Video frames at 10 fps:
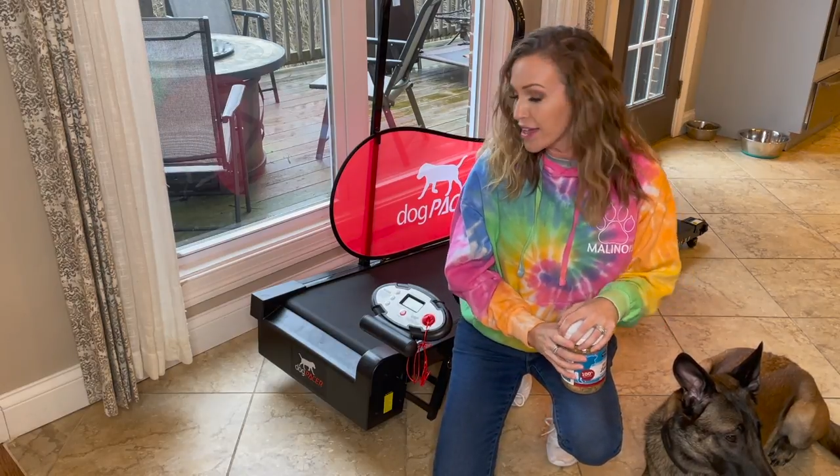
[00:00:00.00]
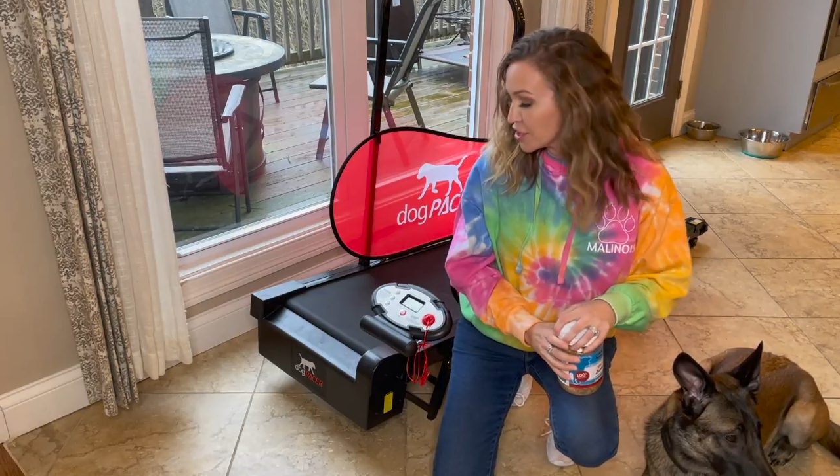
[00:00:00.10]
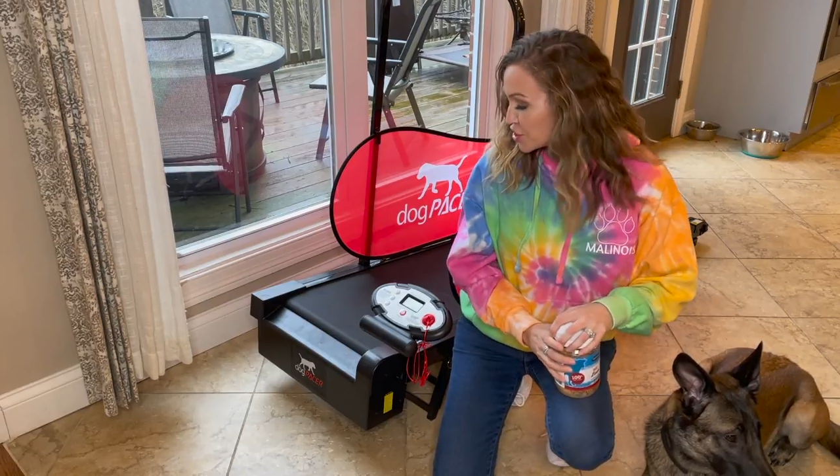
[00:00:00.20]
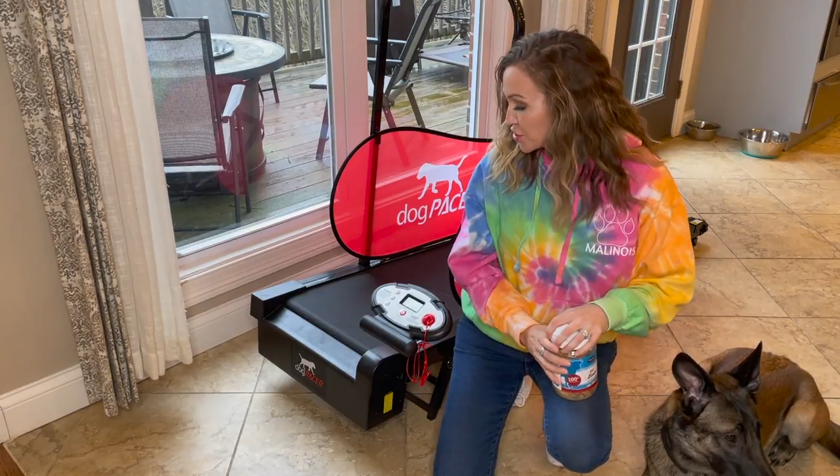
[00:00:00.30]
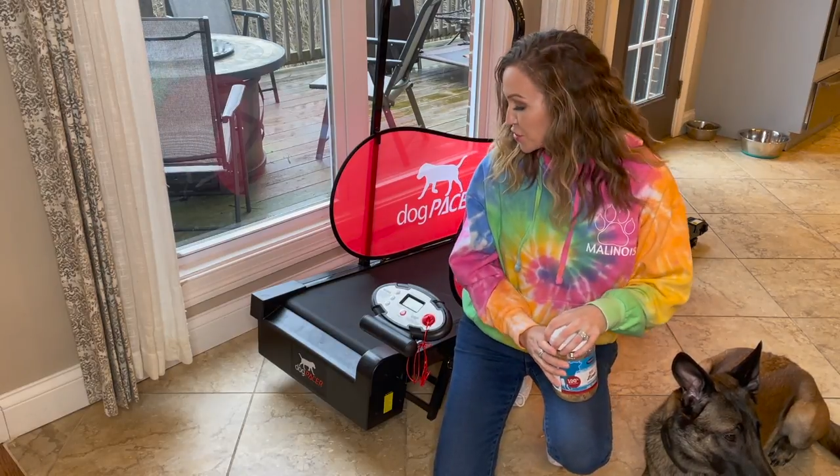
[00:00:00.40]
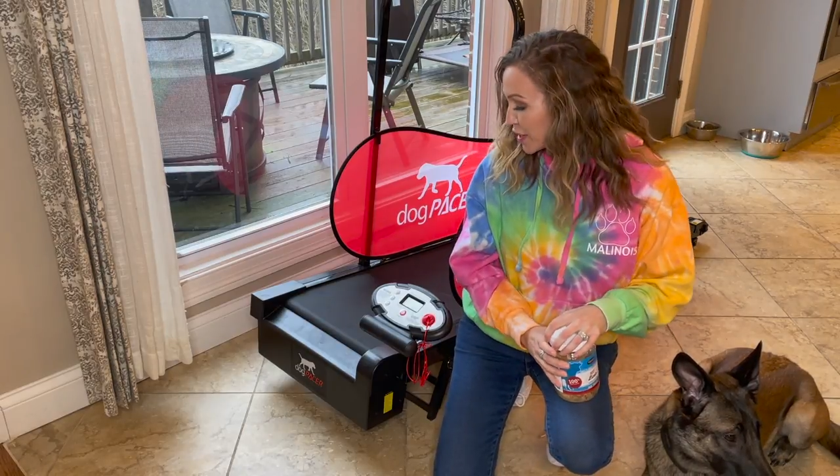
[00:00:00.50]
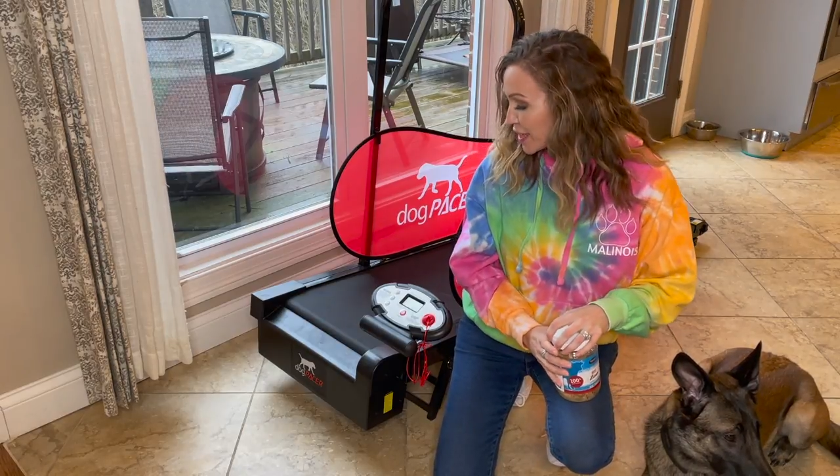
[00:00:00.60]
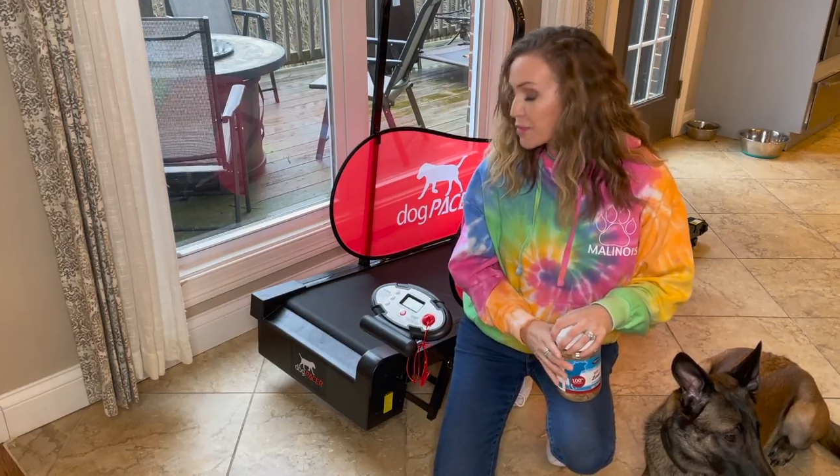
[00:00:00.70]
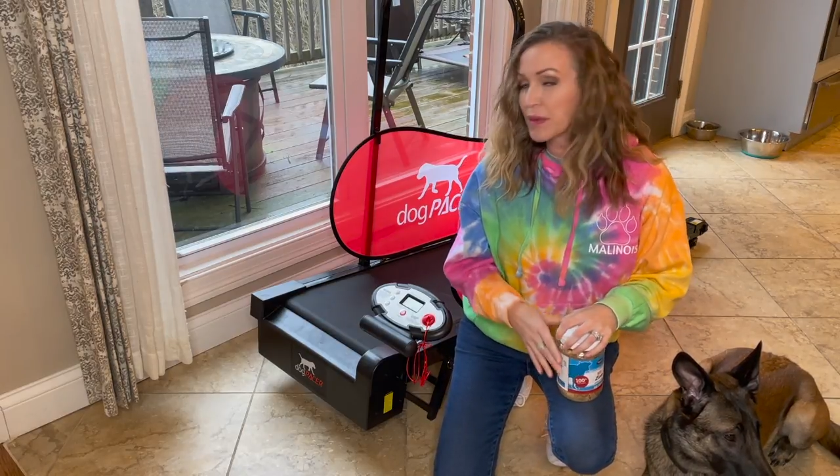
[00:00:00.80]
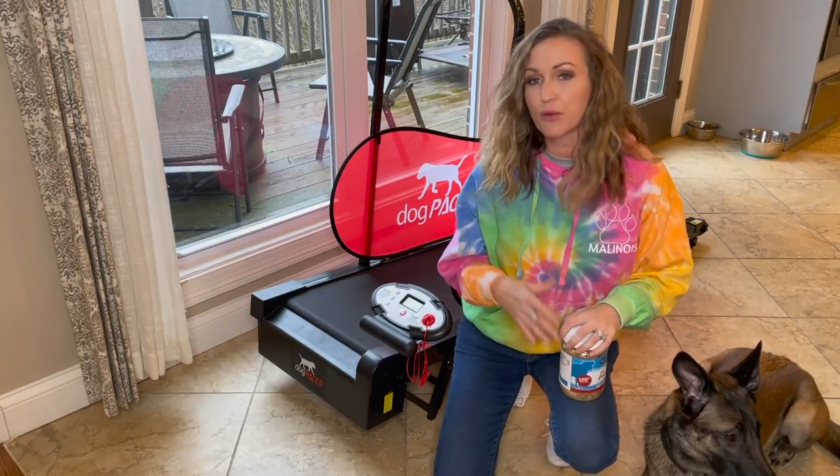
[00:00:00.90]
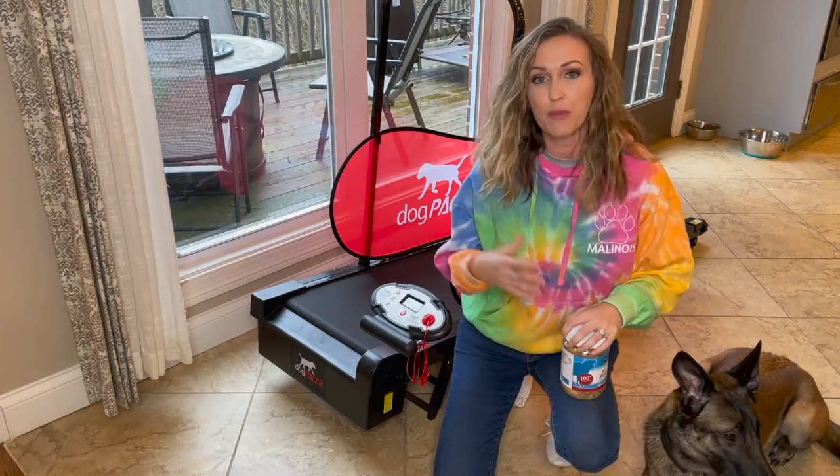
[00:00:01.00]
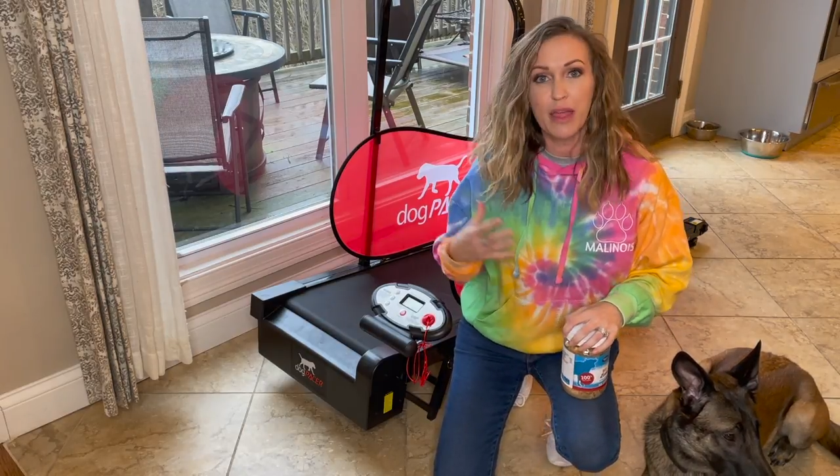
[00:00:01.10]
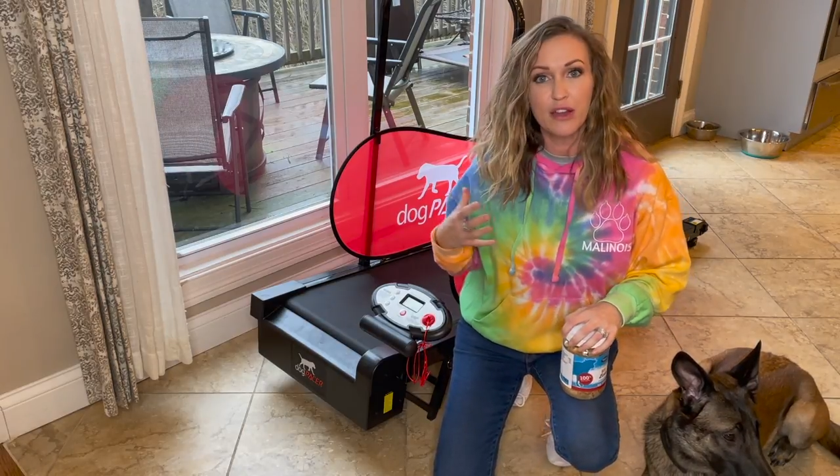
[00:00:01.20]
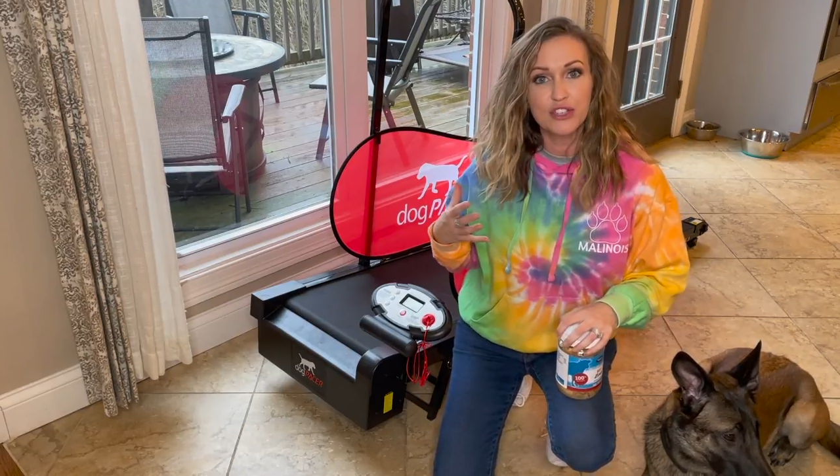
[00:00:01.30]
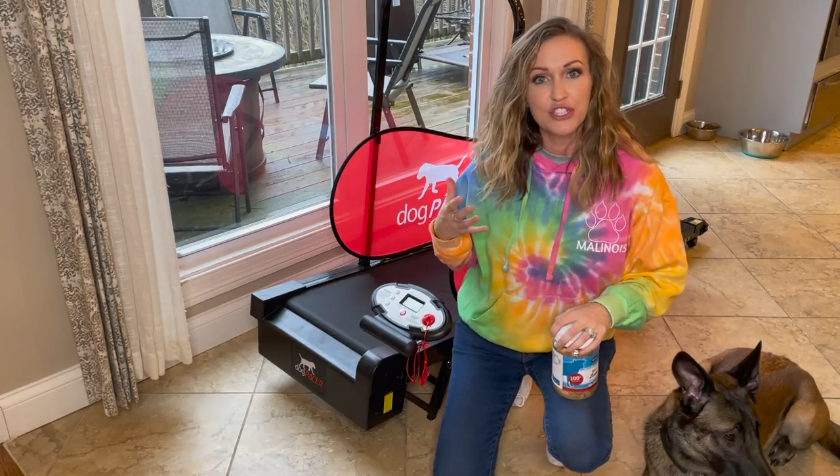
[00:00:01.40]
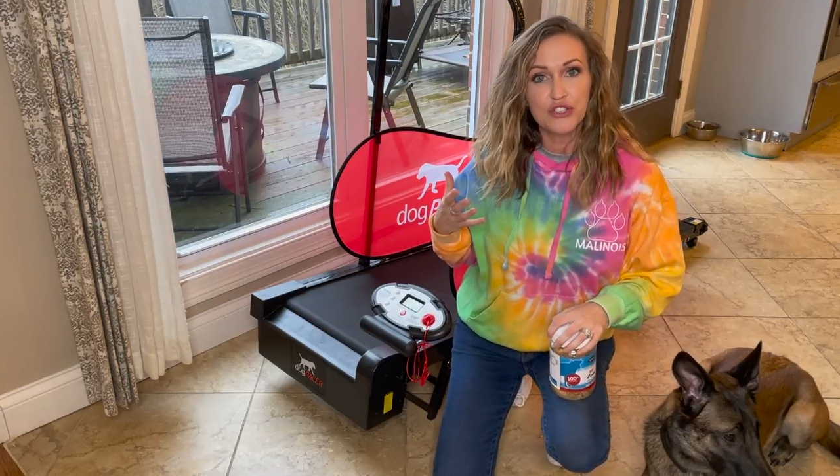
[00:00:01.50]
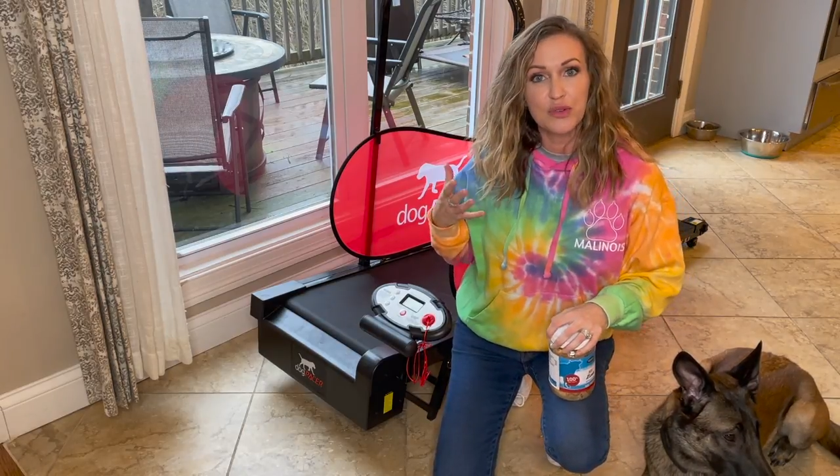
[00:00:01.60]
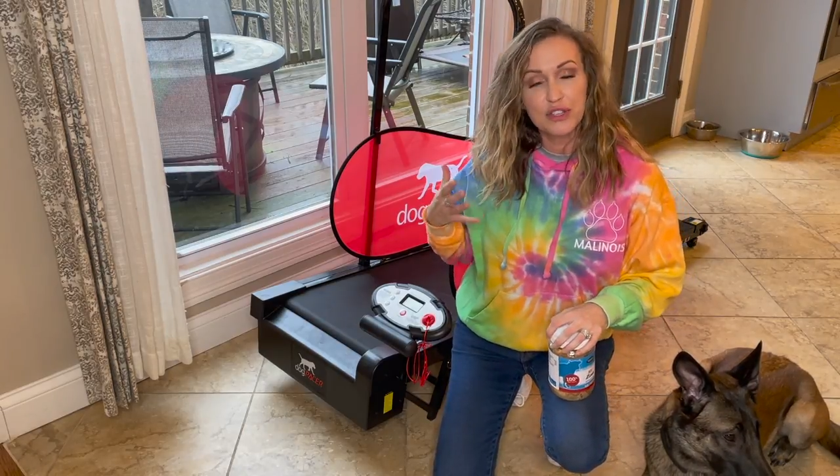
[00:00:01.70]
to get me prepared to